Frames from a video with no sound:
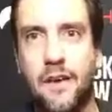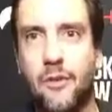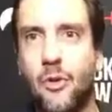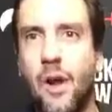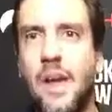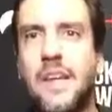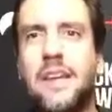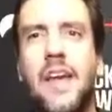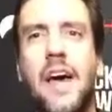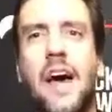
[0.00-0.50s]

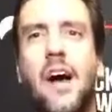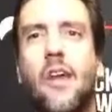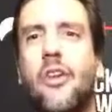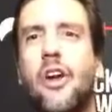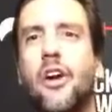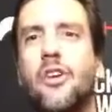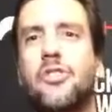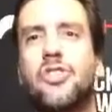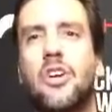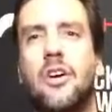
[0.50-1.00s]
Right now,
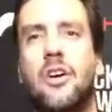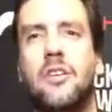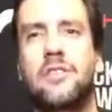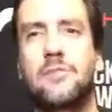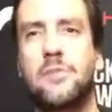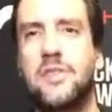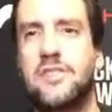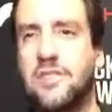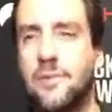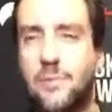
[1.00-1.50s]
there are tons
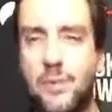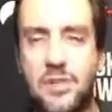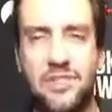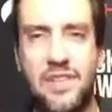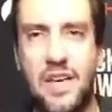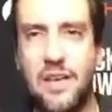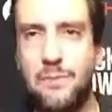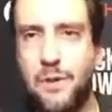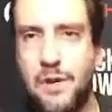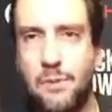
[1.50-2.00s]
of Mississippi
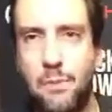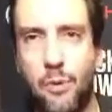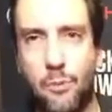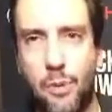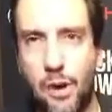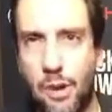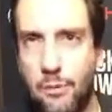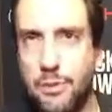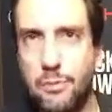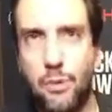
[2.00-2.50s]
State people
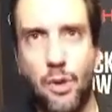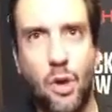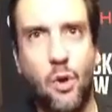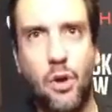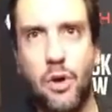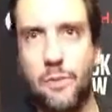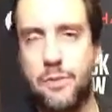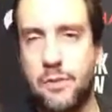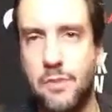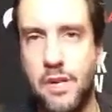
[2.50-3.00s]
probably
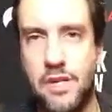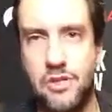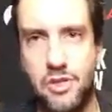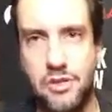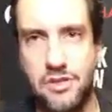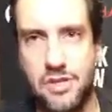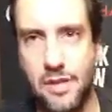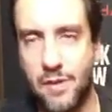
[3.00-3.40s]
blowing up dimensions.